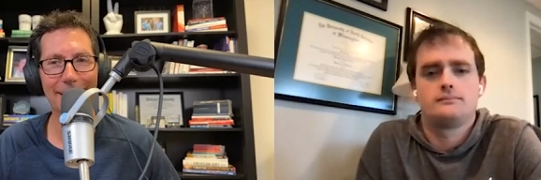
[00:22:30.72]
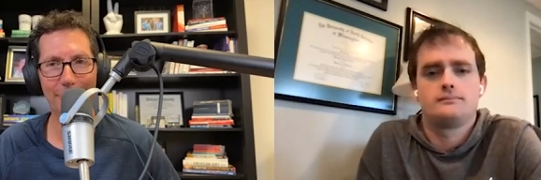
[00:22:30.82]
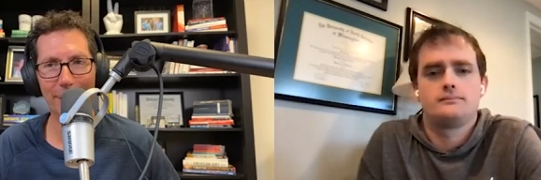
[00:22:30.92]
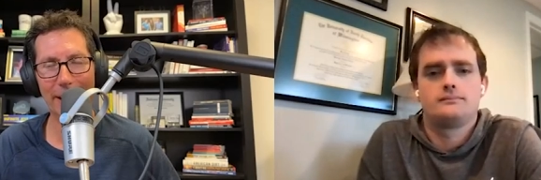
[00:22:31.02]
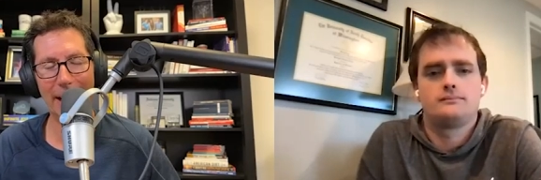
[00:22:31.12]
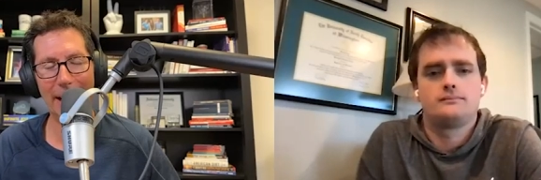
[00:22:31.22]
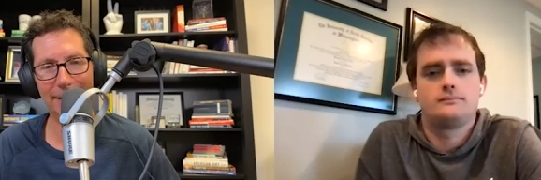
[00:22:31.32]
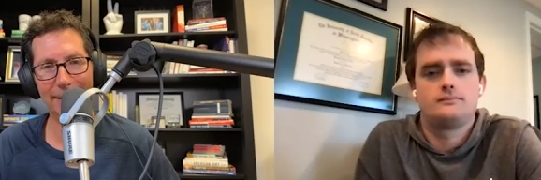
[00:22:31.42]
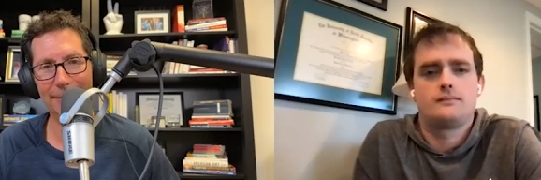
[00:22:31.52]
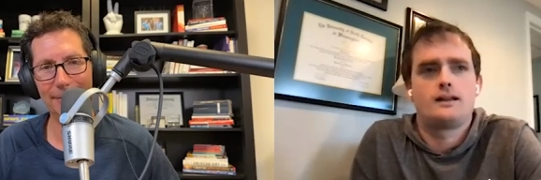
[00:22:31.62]
Speaker 1: What have you got?
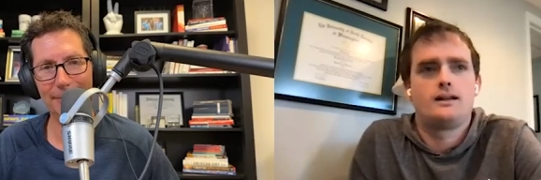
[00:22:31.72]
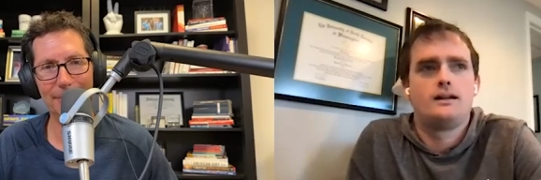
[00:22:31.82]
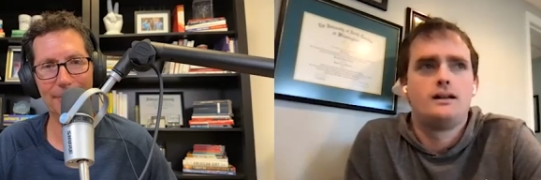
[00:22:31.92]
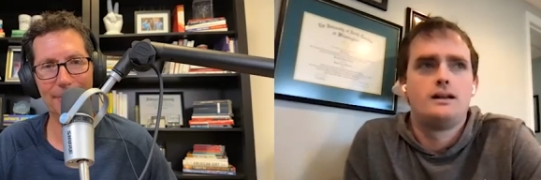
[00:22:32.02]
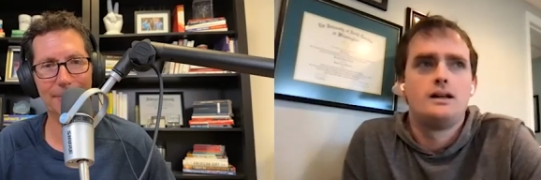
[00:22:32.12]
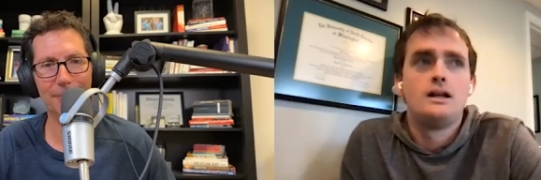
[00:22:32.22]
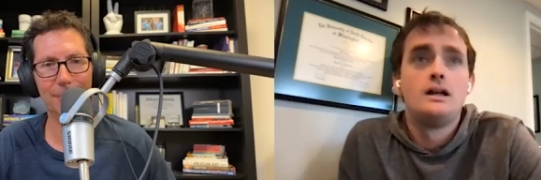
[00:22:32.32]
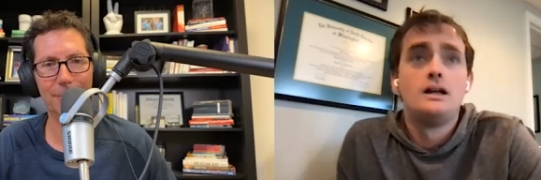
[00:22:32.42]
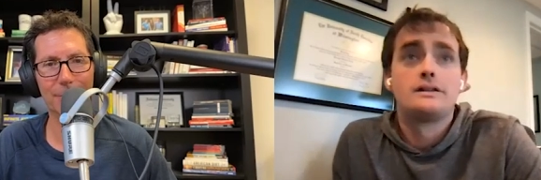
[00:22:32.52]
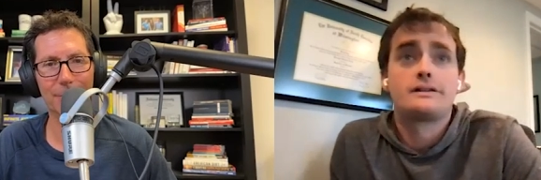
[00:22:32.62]

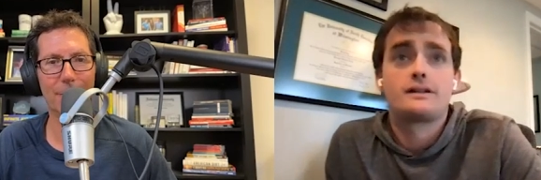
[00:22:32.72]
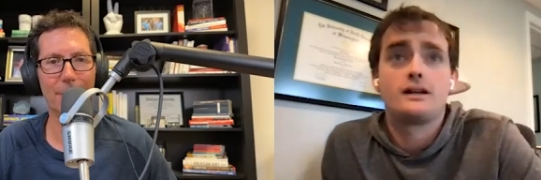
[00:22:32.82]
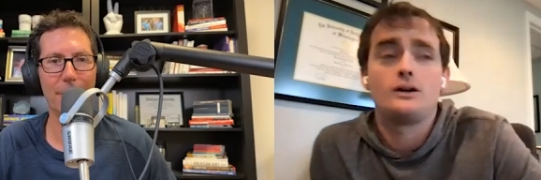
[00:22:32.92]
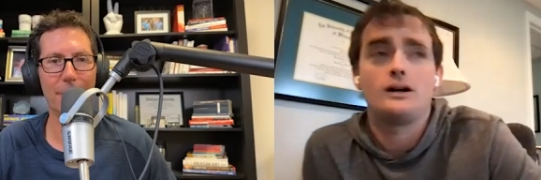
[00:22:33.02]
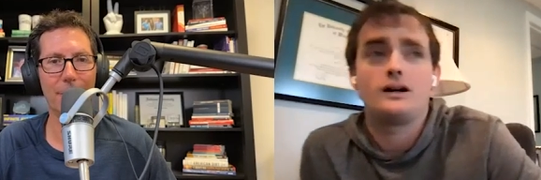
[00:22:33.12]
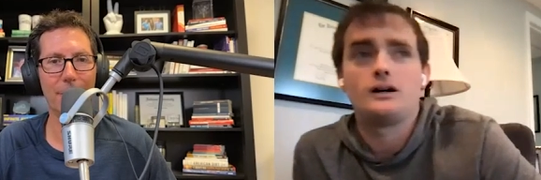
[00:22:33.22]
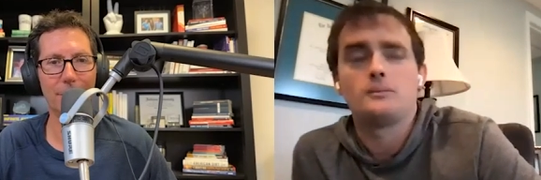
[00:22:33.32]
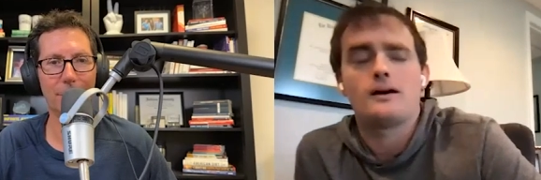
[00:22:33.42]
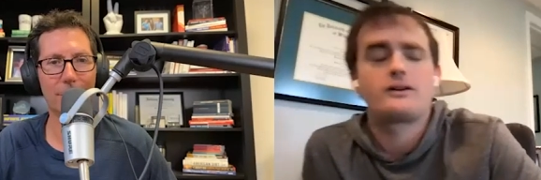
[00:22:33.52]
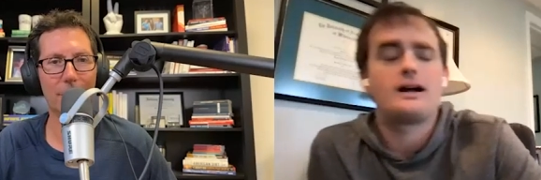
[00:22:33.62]

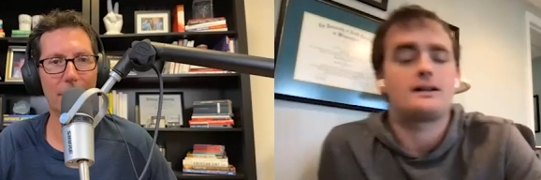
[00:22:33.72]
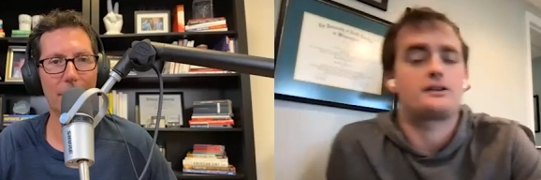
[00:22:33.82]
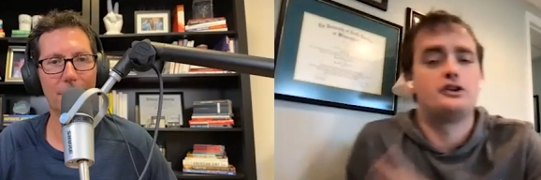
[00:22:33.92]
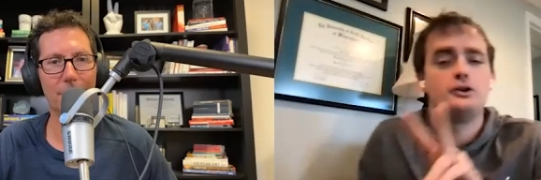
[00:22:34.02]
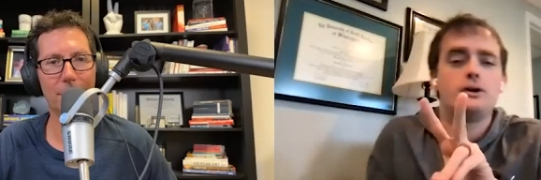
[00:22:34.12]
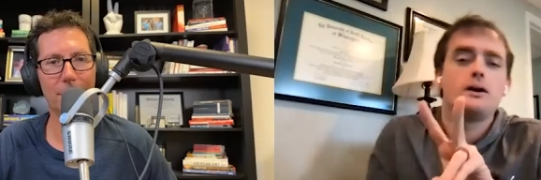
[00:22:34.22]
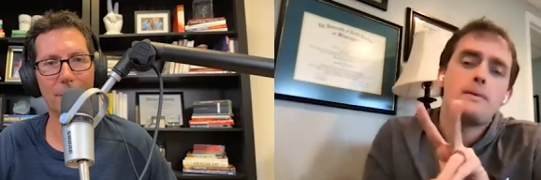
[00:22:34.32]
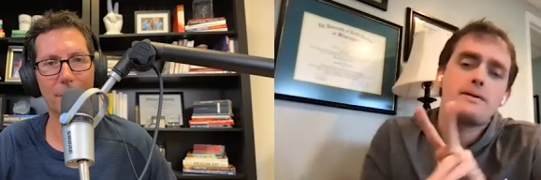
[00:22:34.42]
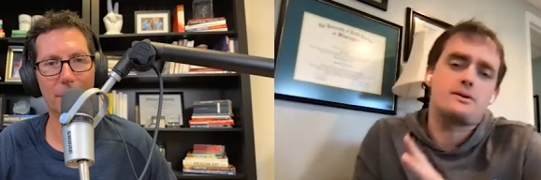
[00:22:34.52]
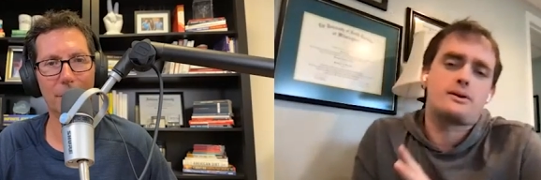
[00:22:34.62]
Speaker 2: So I've got
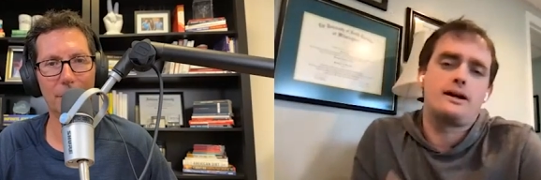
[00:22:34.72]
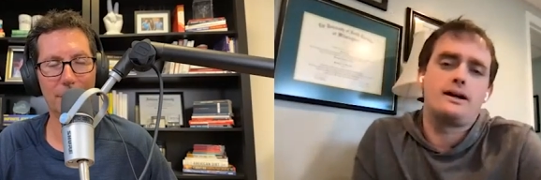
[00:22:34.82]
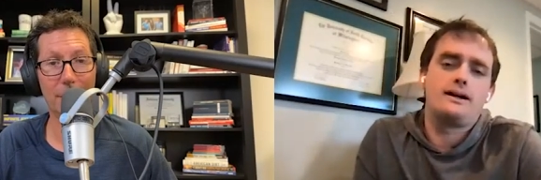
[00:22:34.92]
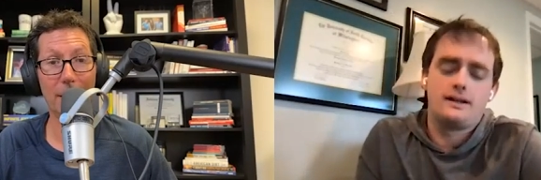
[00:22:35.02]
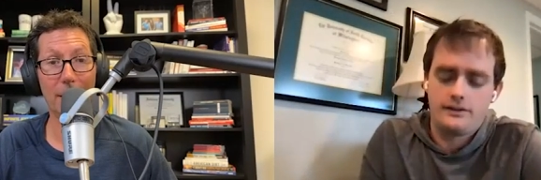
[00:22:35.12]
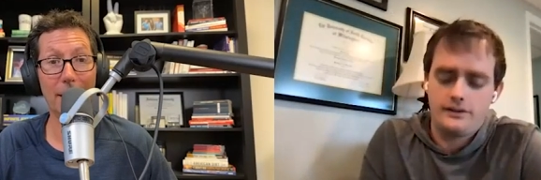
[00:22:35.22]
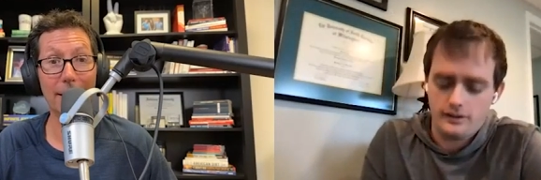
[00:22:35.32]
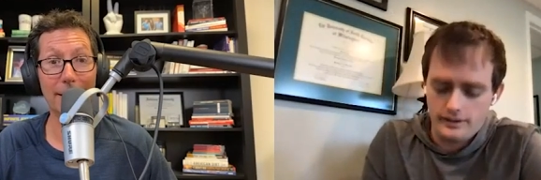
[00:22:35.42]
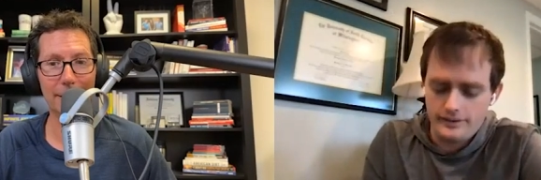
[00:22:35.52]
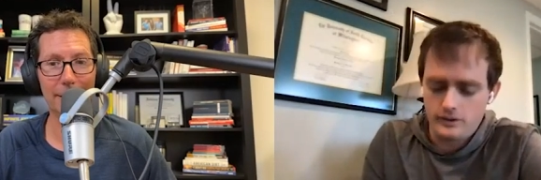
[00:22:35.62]
two. That's okay.
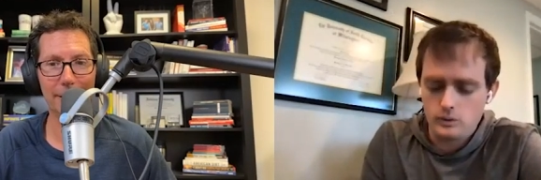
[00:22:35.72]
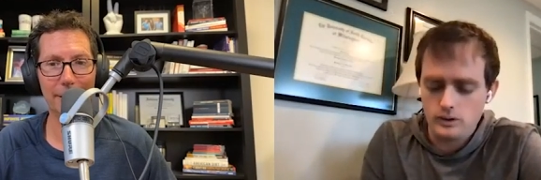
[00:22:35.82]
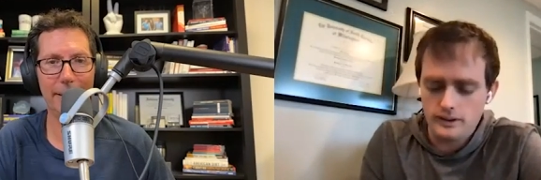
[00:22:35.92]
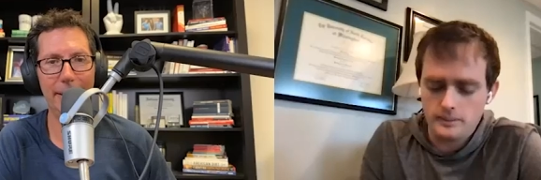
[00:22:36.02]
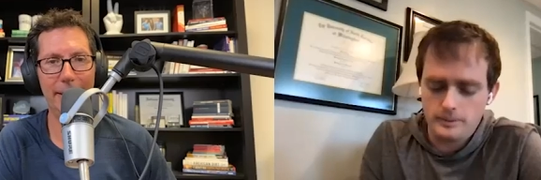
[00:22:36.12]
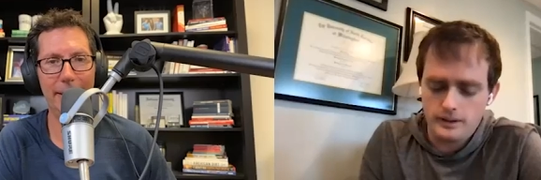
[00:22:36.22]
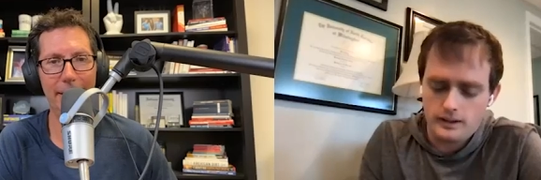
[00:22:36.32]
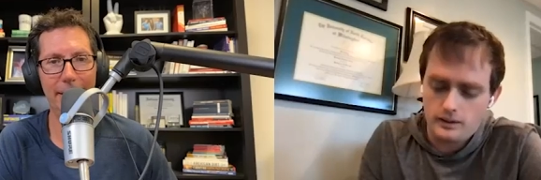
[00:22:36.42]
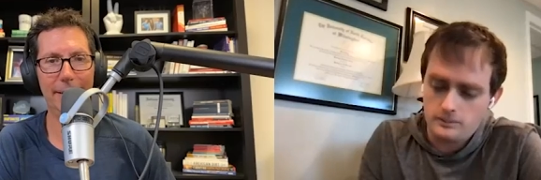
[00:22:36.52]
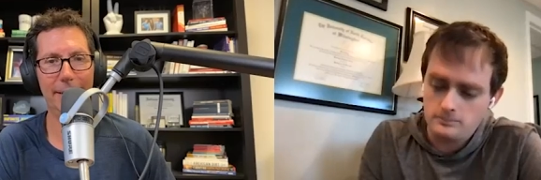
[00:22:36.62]
They're quick.
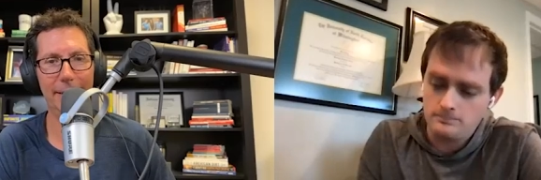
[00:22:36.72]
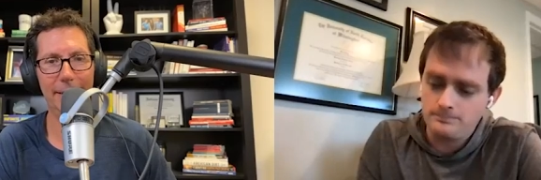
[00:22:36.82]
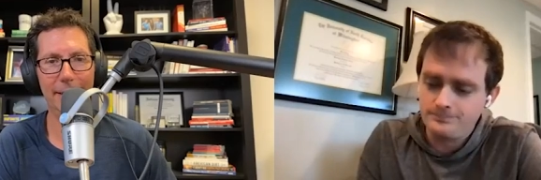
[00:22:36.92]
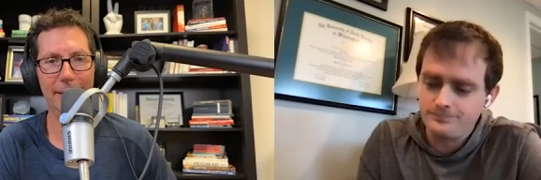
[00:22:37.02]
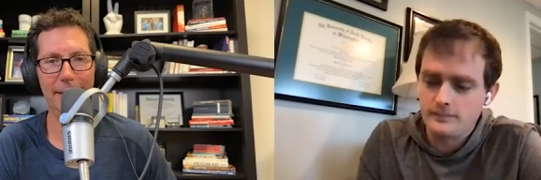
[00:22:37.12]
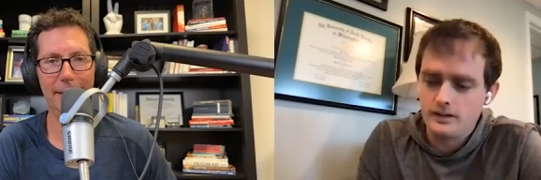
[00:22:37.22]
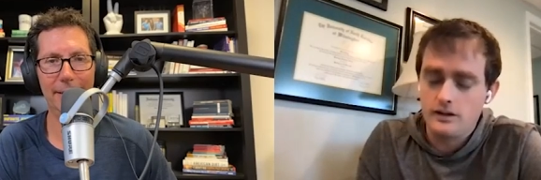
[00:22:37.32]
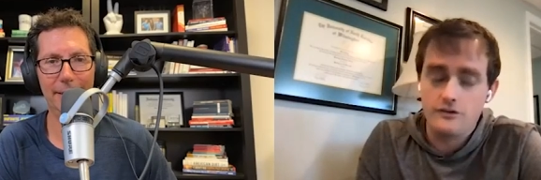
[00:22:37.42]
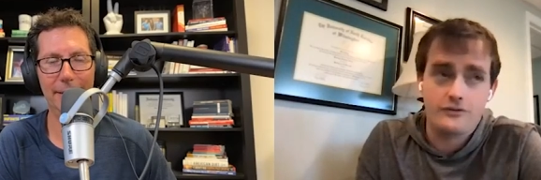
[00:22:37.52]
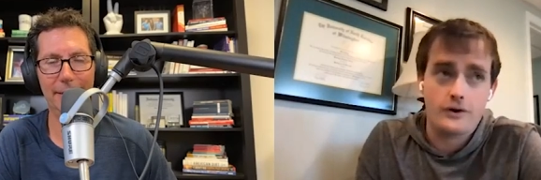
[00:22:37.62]
But
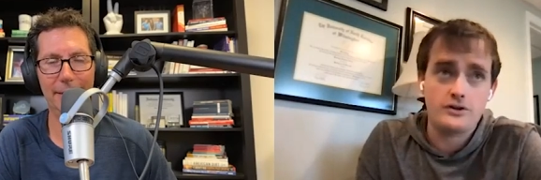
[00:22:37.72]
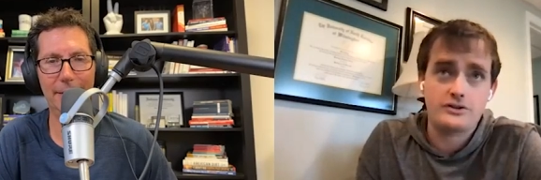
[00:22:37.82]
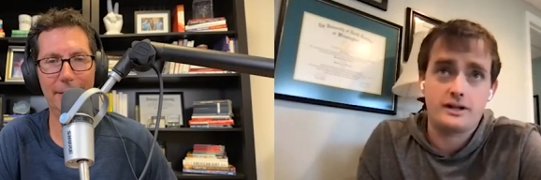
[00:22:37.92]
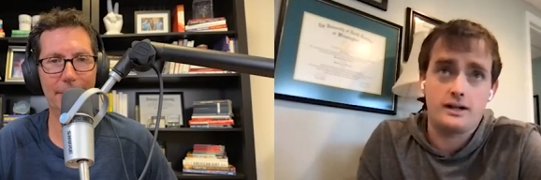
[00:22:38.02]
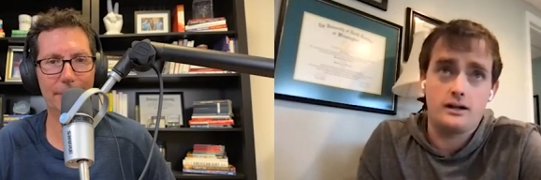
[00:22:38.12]
first,